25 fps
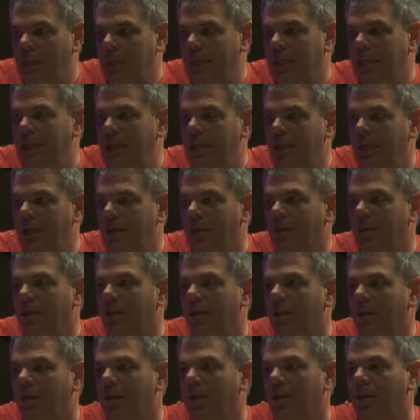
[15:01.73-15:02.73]
in
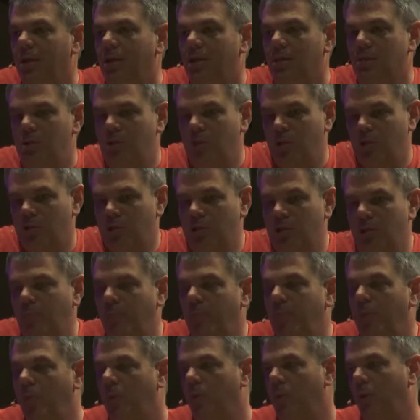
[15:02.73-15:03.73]
to
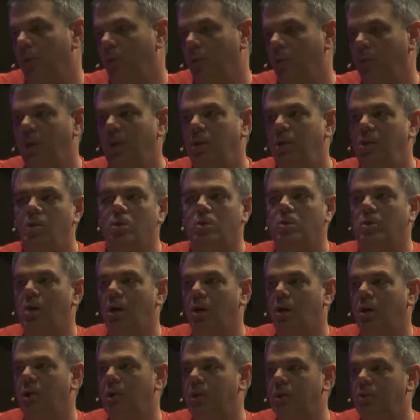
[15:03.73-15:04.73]
support what you're
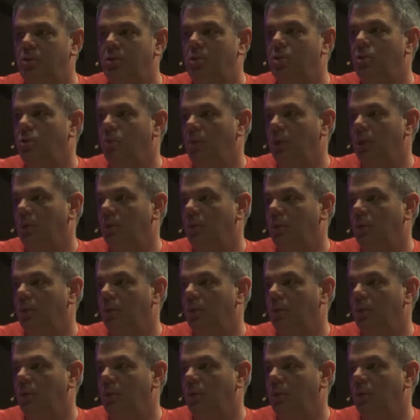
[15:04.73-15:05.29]
already doing,